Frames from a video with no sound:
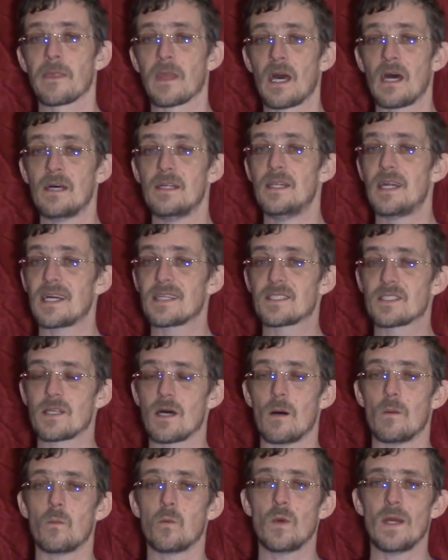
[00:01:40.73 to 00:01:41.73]
Next
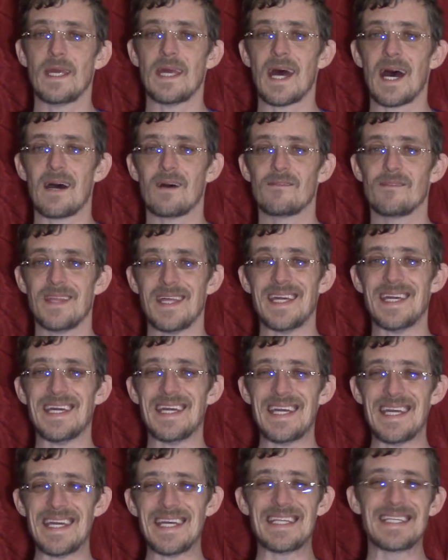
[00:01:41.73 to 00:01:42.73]
up, we have the
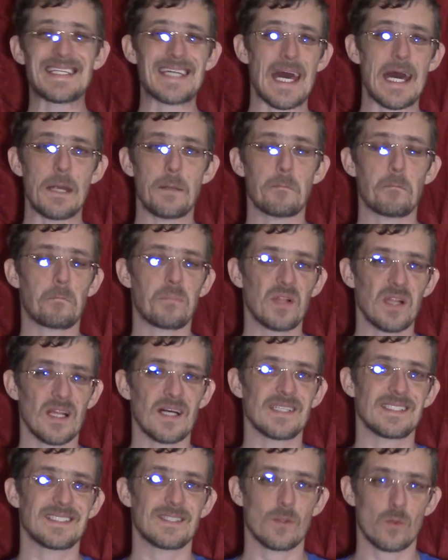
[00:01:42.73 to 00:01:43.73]
E10
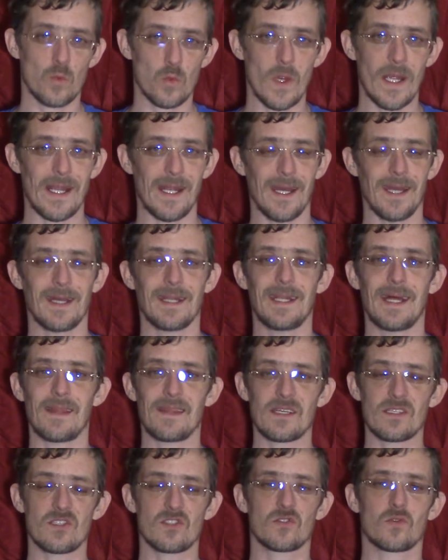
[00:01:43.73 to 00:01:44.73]
Plus rating. Now,
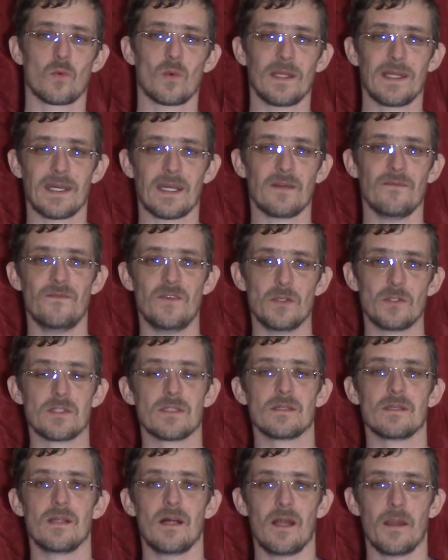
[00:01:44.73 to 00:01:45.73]
this is the one that confuses a
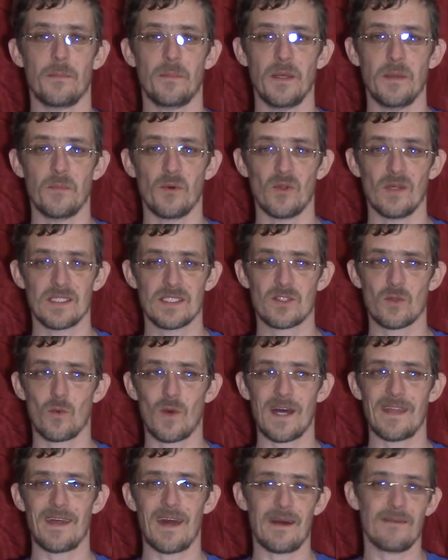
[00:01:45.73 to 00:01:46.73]
lot of people as to
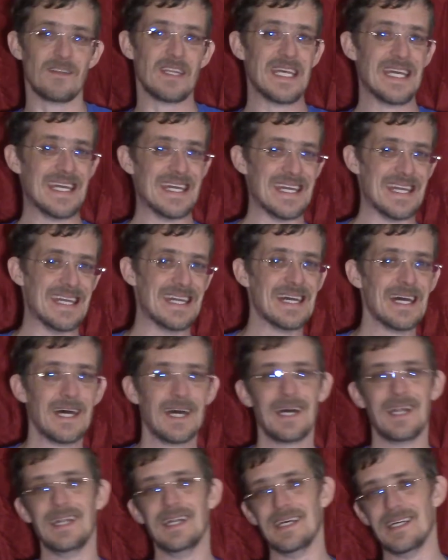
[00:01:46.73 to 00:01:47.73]
why they have an E
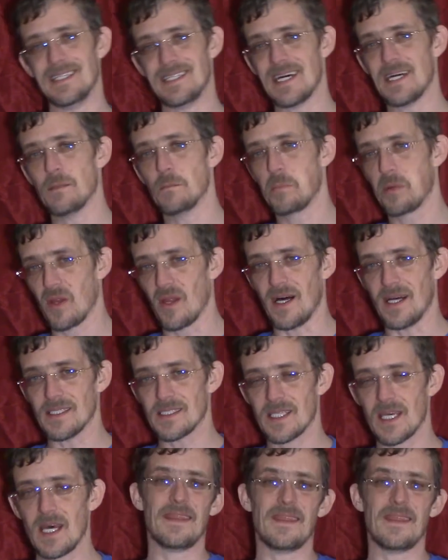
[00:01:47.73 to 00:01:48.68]
and an E10 Plus.